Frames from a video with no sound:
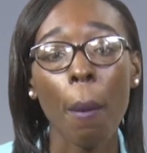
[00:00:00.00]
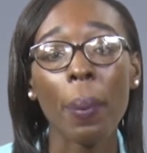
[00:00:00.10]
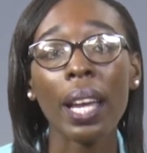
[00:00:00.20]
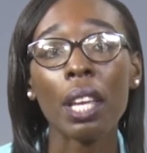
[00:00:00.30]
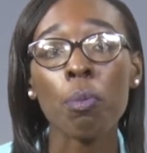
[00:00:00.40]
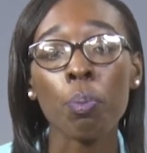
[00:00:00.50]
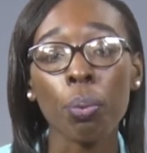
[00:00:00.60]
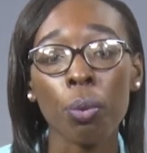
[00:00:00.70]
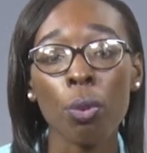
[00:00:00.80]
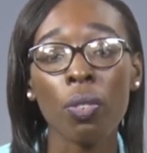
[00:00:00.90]
by
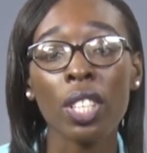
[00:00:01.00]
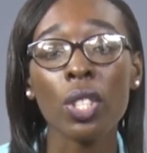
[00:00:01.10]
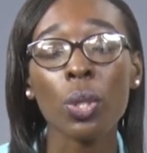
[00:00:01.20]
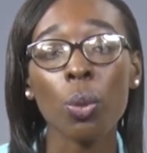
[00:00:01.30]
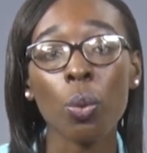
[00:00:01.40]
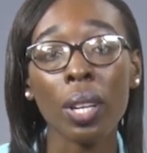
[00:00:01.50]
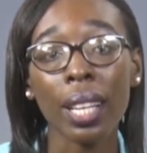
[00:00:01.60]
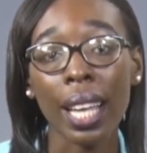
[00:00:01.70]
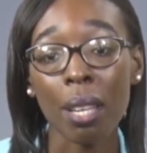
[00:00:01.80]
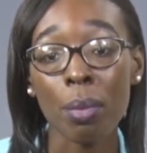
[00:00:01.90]
improving school
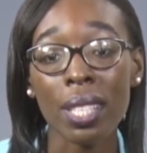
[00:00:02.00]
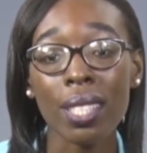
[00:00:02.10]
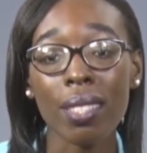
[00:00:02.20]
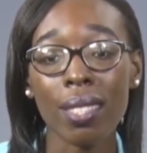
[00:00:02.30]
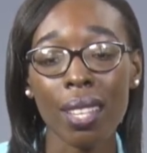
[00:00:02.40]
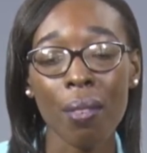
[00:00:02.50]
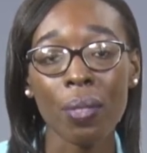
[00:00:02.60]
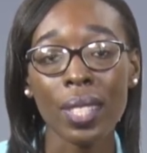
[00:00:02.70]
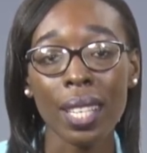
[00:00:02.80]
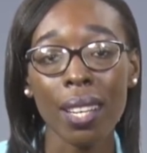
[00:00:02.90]
climate and
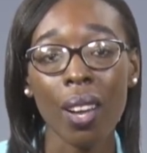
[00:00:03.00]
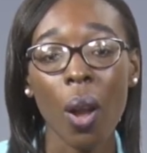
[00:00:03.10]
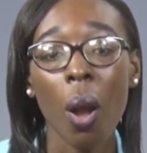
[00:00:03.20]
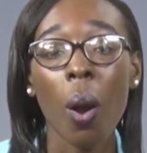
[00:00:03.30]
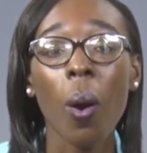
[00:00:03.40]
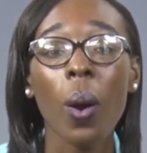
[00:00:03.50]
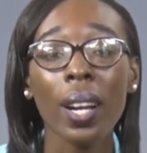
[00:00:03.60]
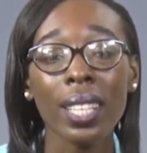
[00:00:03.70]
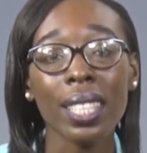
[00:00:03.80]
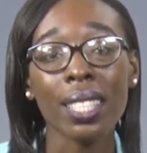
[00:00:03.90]
safety,
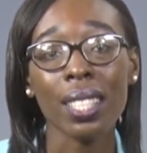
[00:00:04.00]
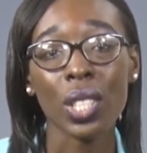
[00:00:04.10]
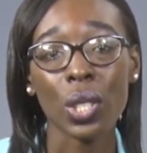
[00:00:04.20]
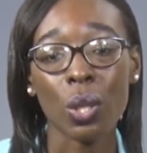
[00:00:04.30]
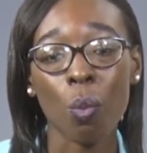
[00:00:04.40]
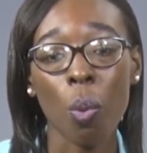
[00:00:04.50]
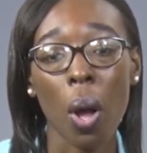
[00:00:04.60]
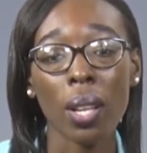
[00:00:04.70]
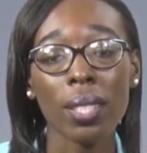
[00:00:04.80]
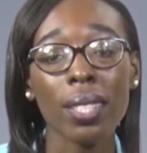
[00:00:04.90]
organizational
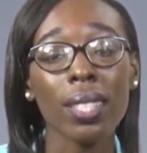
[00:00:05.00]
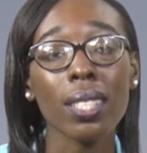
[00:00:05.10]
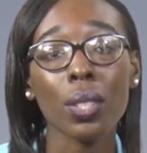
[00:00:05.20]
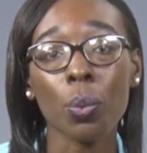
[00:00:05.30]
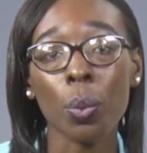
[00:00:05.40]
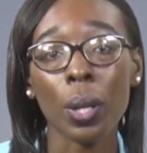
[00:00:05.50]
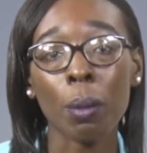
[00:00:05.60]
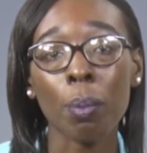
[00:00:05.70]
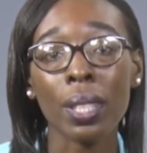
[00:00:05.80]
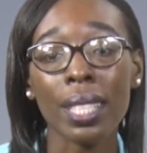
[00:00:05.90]
policies and
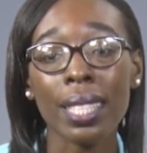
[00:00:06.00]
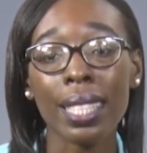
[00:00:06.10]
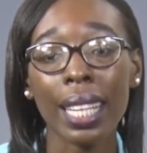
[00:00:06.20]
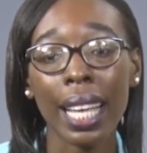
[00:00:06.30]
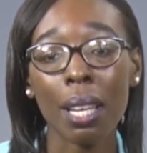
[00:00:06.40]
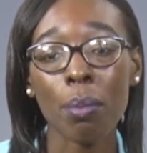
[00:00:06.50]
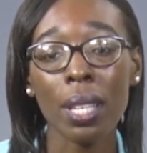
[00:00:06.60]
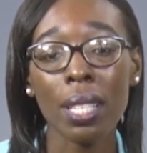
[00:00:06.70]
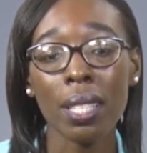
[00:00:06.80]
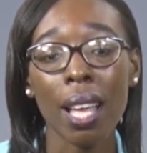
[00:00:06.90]
workplace
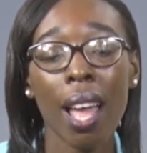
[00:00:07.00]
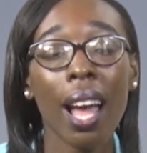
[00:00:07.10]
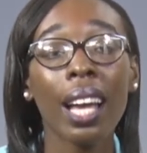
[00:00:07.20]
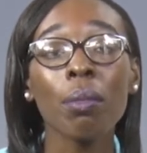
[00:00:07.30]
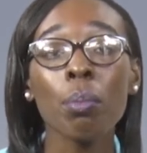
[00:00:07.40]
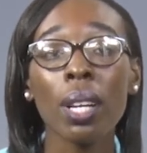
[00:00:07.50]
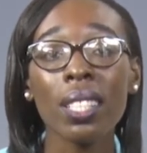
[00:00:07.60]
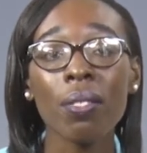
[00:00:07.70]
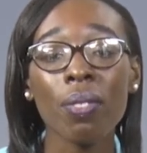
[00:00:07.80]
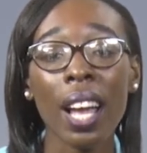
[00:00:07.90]
climate, and
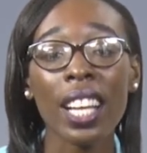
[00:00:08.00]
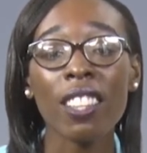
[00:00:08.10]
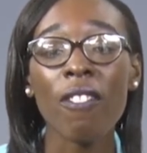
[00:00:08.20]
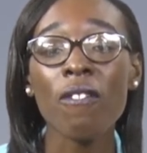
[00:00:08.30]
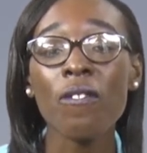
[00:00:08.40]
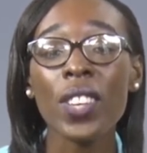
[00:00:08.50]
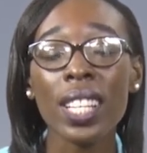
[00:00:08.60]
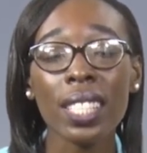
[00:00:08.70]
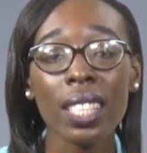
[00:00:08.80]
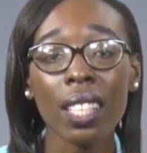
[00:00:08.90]
modifying the
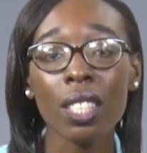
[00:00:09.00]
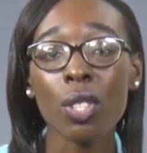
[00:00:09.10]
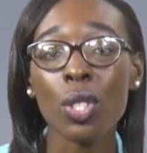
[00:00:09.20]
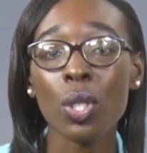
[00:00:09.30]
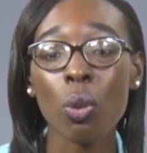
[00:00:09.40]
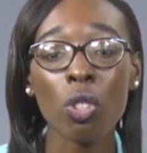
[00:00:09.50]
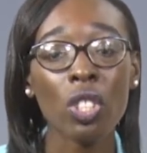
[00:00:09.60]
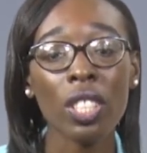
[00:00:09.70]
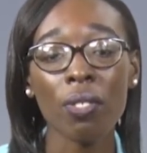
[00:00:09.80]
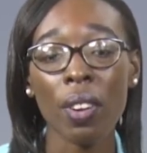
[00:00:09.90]
physical and
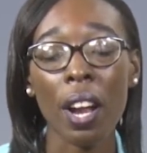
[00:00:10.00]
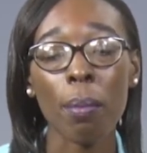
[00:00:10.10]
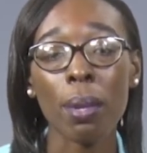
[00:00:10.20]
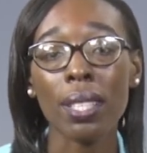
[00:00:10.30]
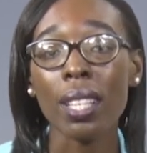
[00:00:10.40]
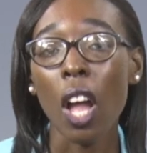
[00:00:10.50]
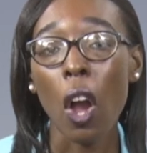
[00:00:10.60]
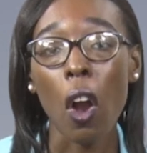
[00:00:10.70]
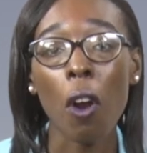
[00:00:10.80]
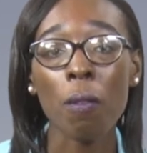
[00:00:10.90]
social environment
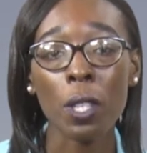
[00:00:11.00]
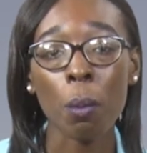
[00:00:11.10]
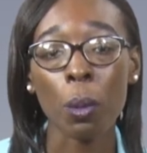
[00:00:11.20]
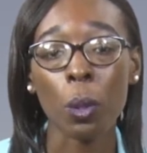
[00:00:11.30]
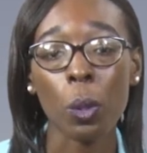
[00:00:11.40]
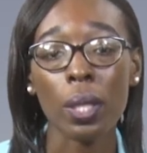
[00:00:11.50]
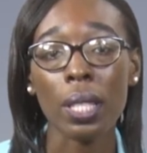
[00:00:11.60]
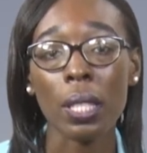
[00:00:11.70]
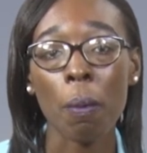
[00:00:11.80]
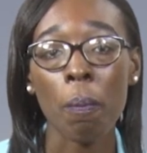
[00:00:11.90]
of
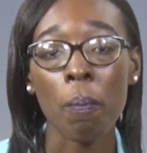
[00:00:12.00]
neighborhoods.